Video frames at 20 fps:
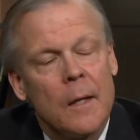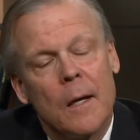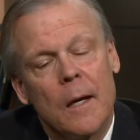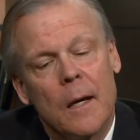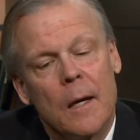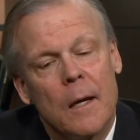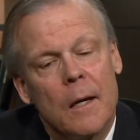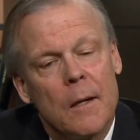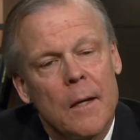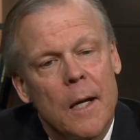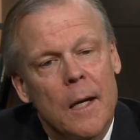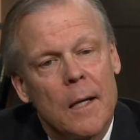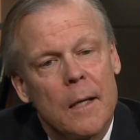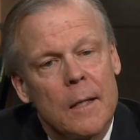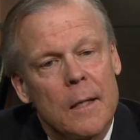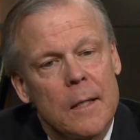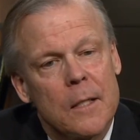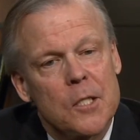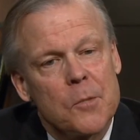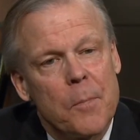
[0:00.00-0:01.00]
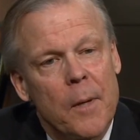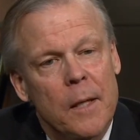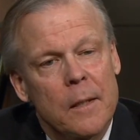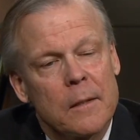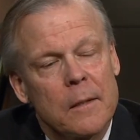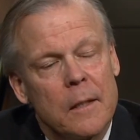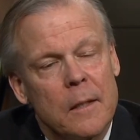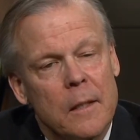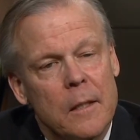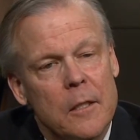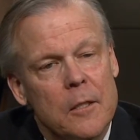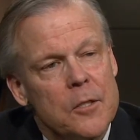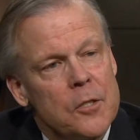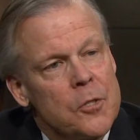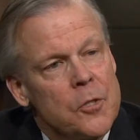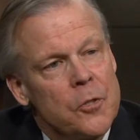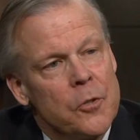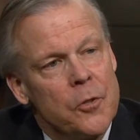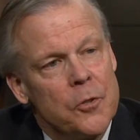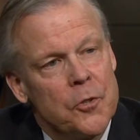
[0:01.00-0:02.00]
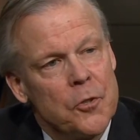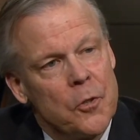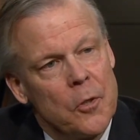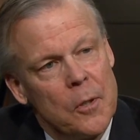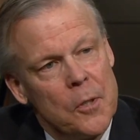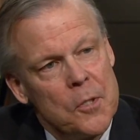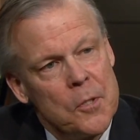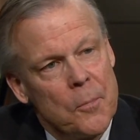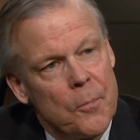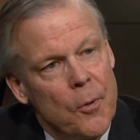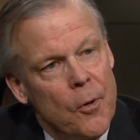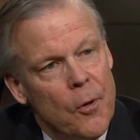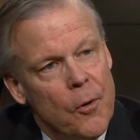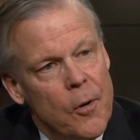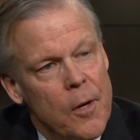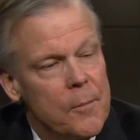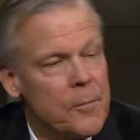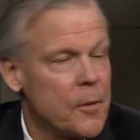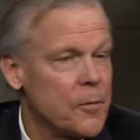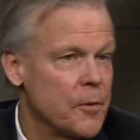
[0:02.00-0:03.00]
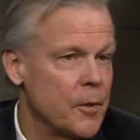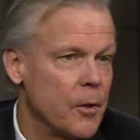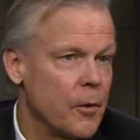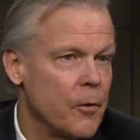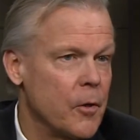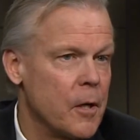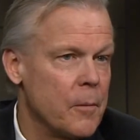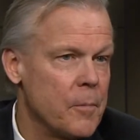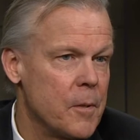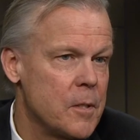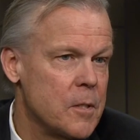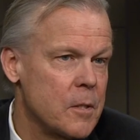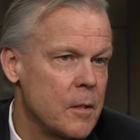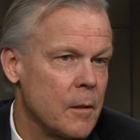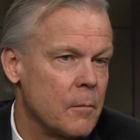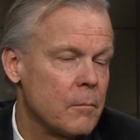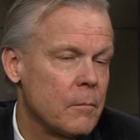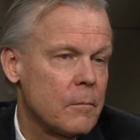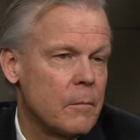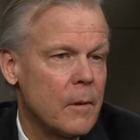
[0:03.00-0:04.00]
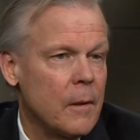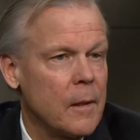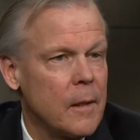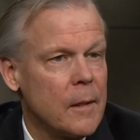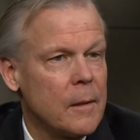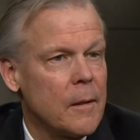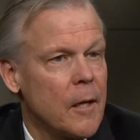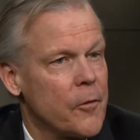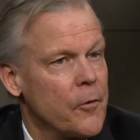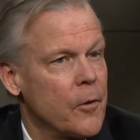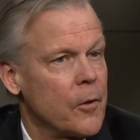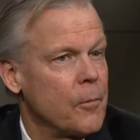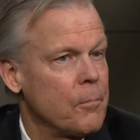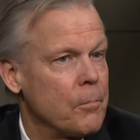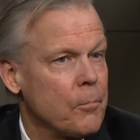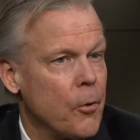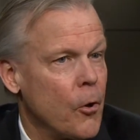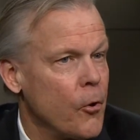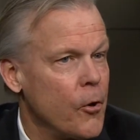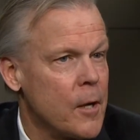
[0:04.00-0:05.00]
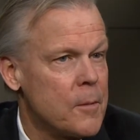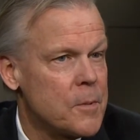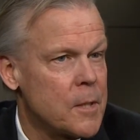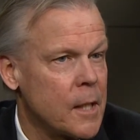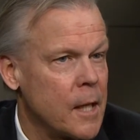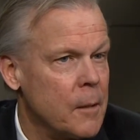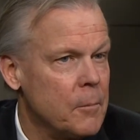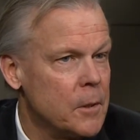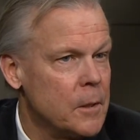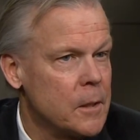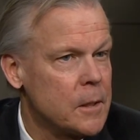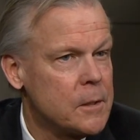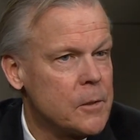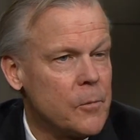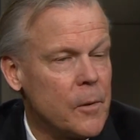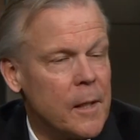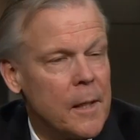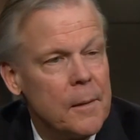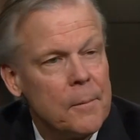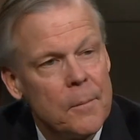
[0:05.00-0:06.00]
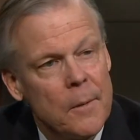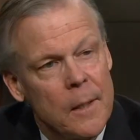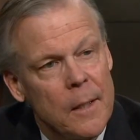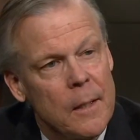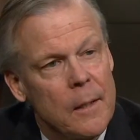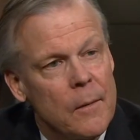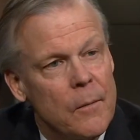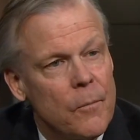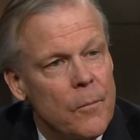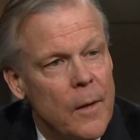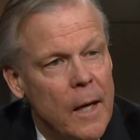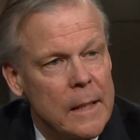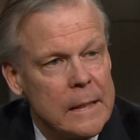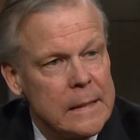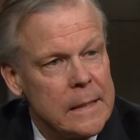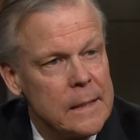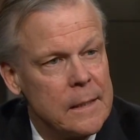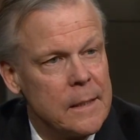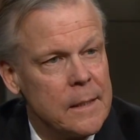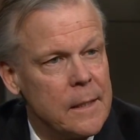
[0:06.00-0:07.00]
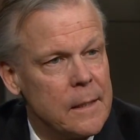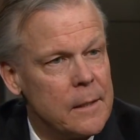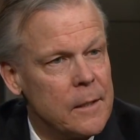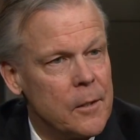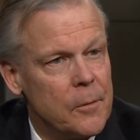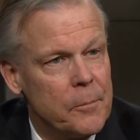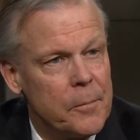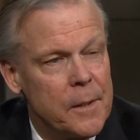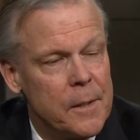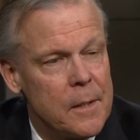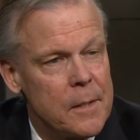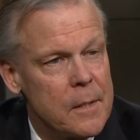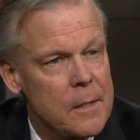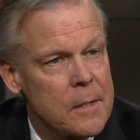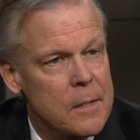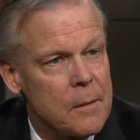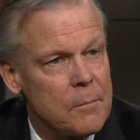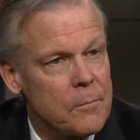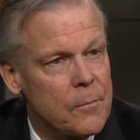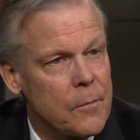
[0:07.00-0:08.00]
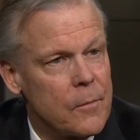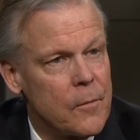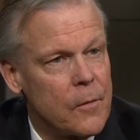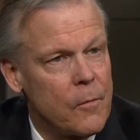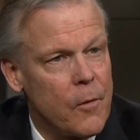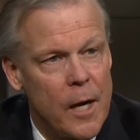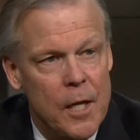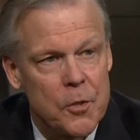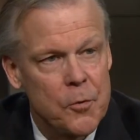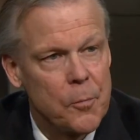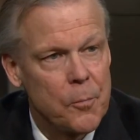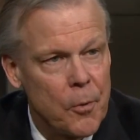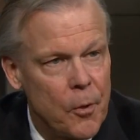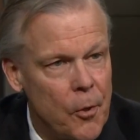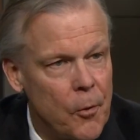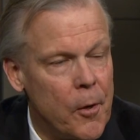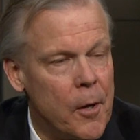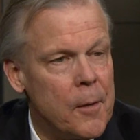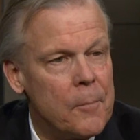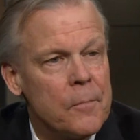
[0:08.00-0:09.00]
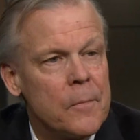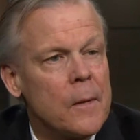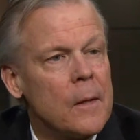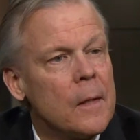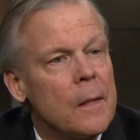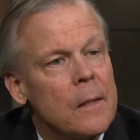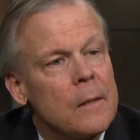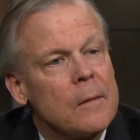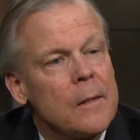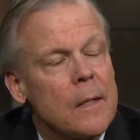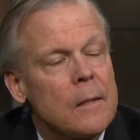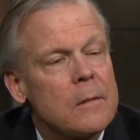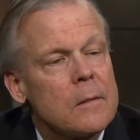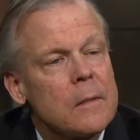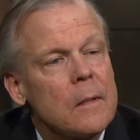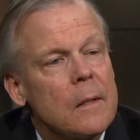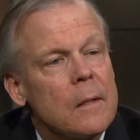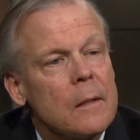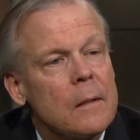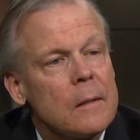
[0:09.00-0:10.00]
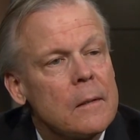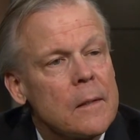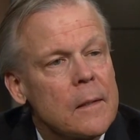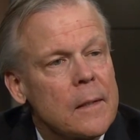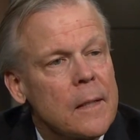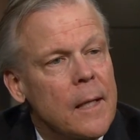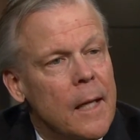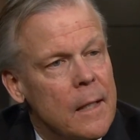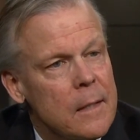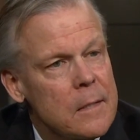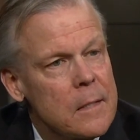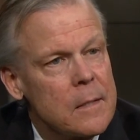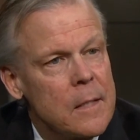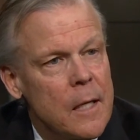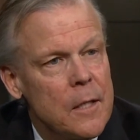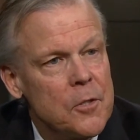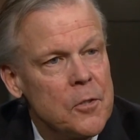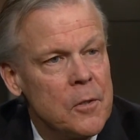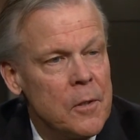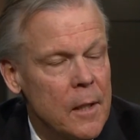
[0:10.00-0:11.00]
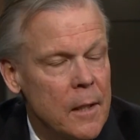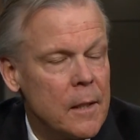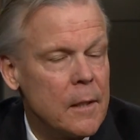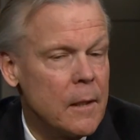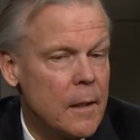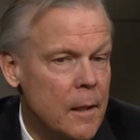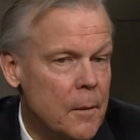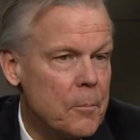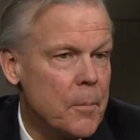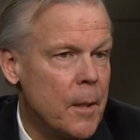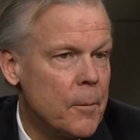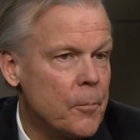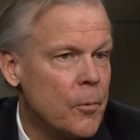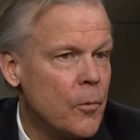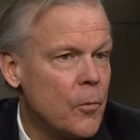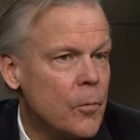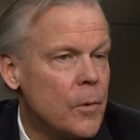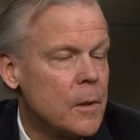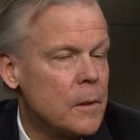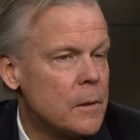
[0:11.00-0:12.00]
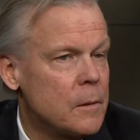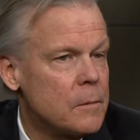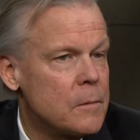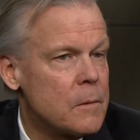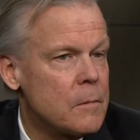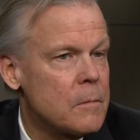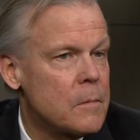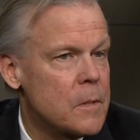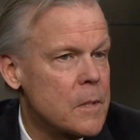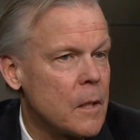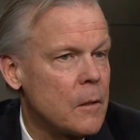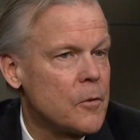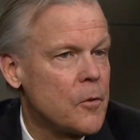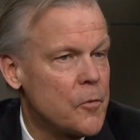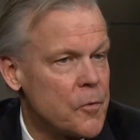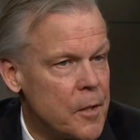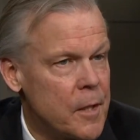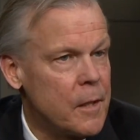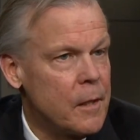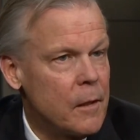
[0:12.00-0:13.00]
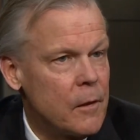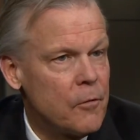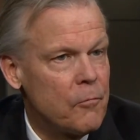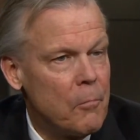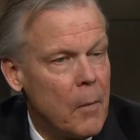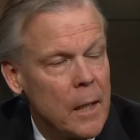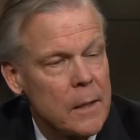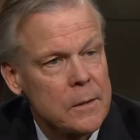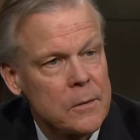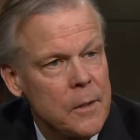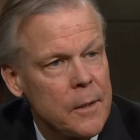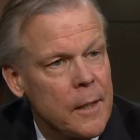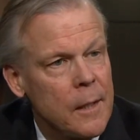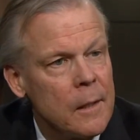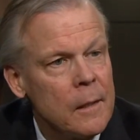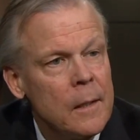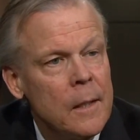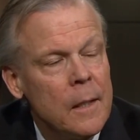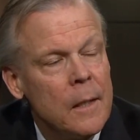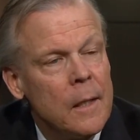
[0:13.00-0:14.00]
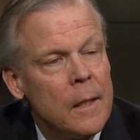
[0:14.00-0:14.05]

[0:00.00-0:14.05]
Uh, I expect that in addition to the journalism program, that there are going to be some uh, other programs that come along the way. Uh, ideally, there'll be some graduate program that uh, that gains attention, and and people will start to think of Montclair